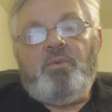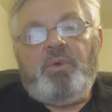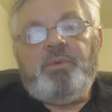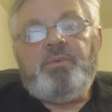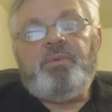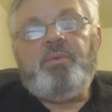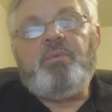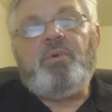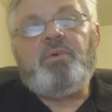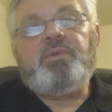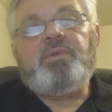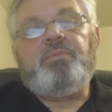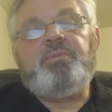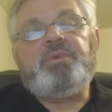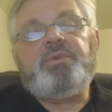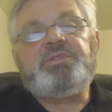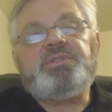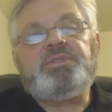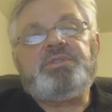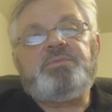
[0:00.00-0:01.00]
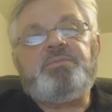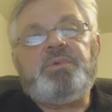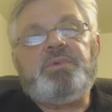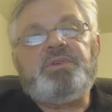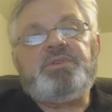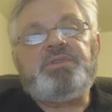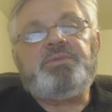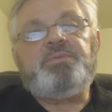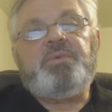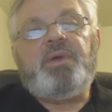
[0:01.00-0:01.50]
We promote the Business
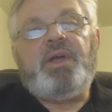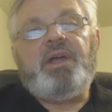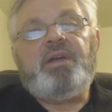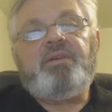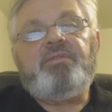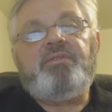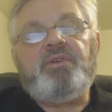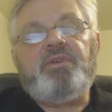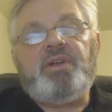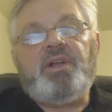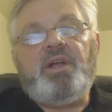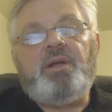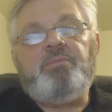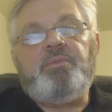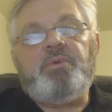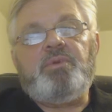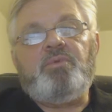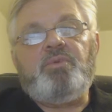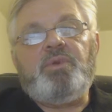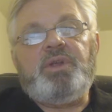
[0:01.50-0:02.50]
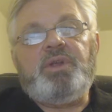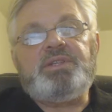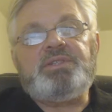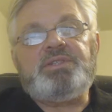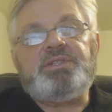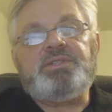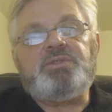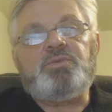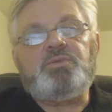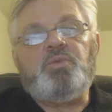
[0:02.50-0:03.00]
Builders Pack for a couple of
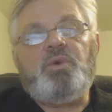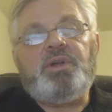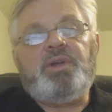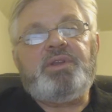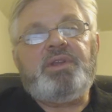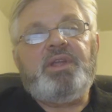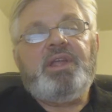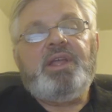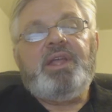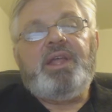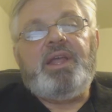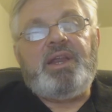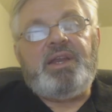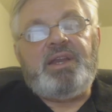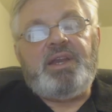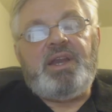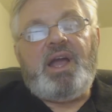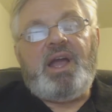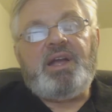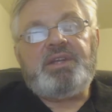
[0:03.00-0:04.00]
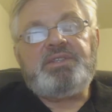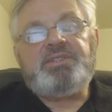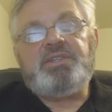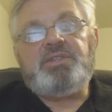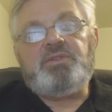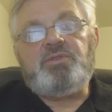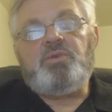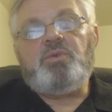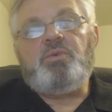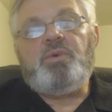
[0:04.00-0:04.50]
reasons. One, it knocks
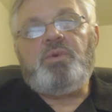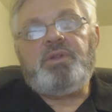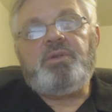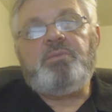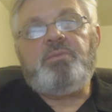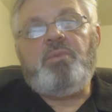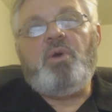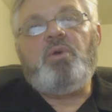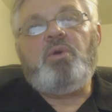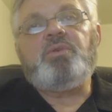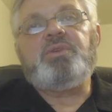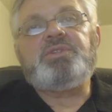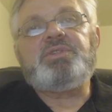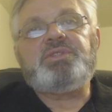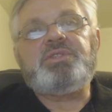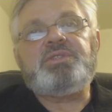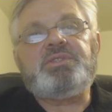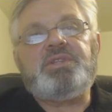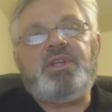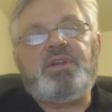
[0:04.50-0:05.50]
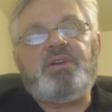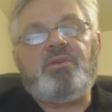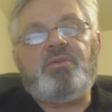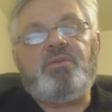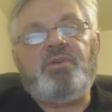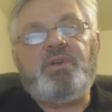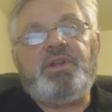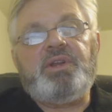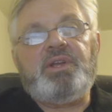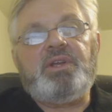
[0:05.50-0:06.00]
in 2 other bonuses that are
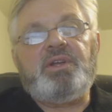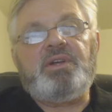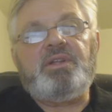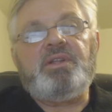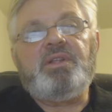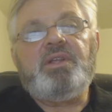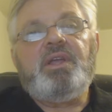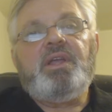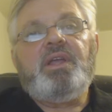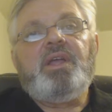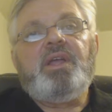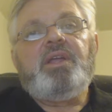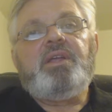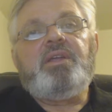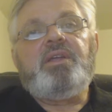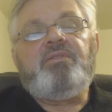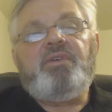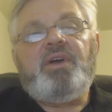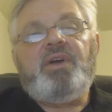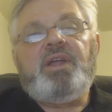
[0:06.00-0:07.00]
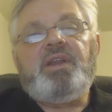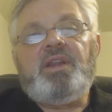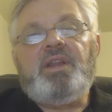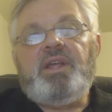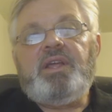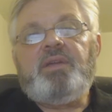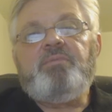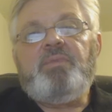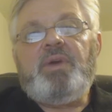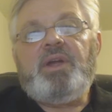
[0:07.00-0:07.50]
critical. You find
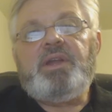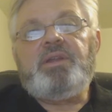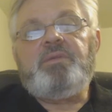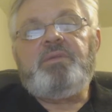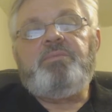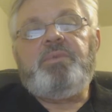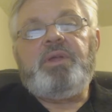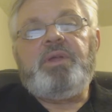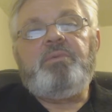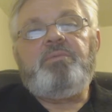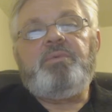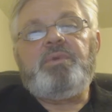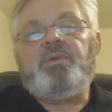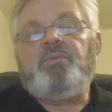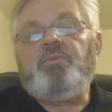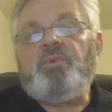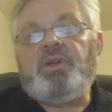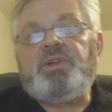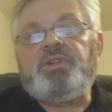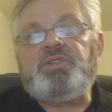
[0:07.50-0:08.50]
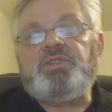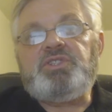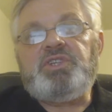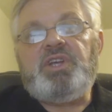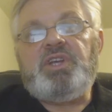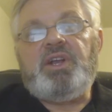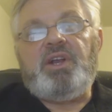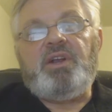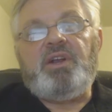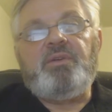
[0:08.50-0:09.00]
like-minded people that want to
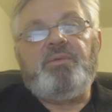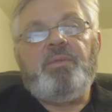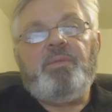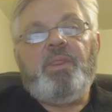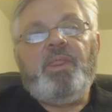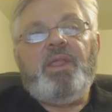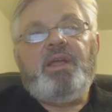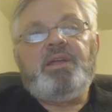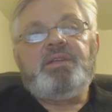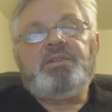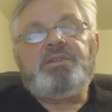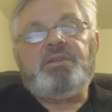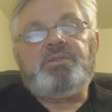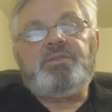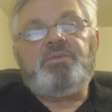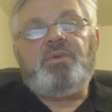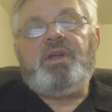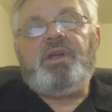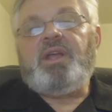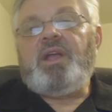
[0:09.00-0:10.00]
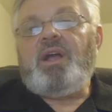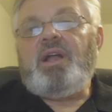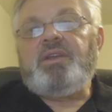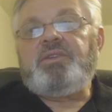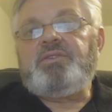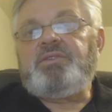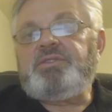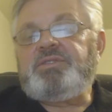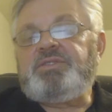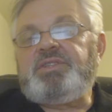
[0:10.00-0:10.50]
share. So that's why I
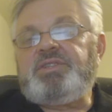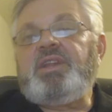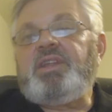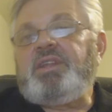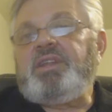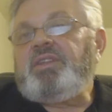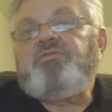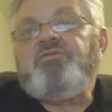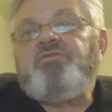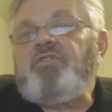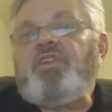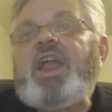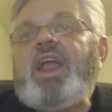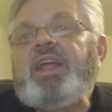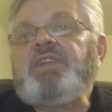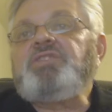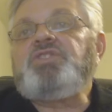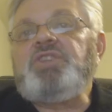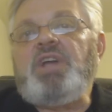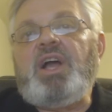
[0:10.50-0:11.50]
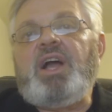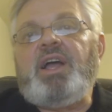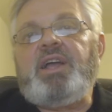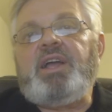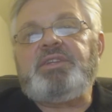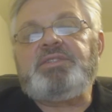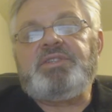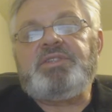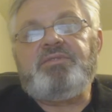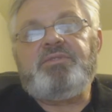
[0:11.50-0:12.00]
call it selling the
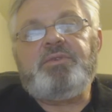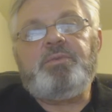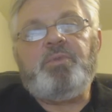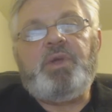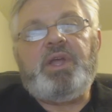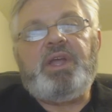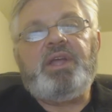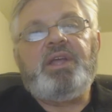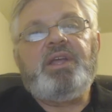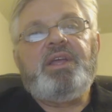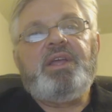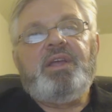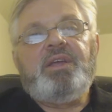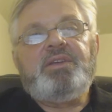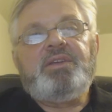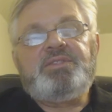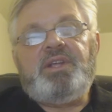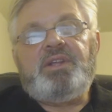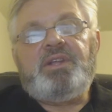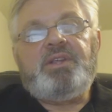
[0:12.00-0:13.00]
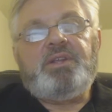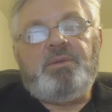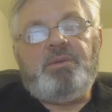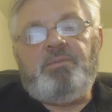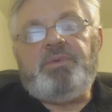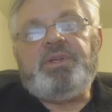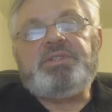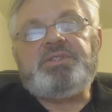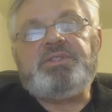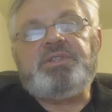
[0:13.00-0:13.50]
franchise, if you may, selling
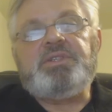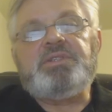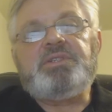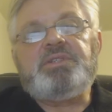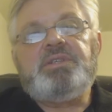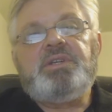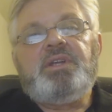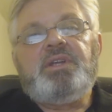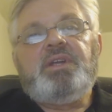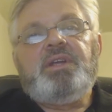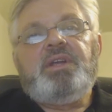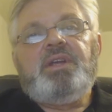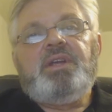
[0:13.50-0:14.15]
the business.